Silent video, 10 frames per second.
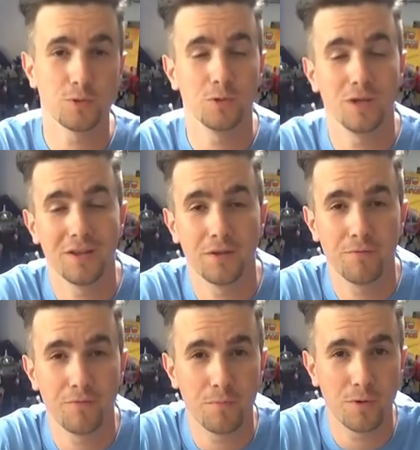to
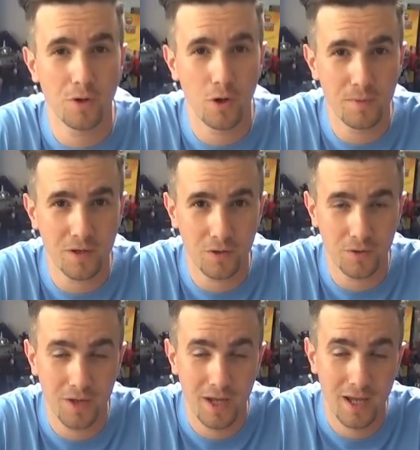London Film and Comic
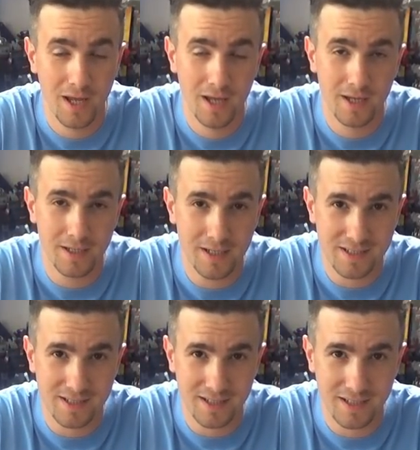Con
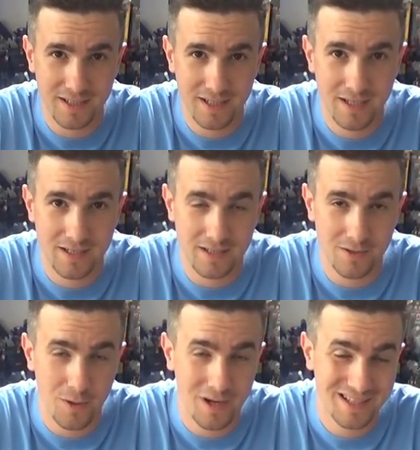yesterday,
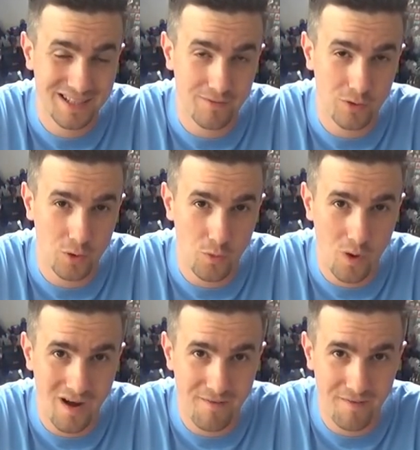so let's have a look at what I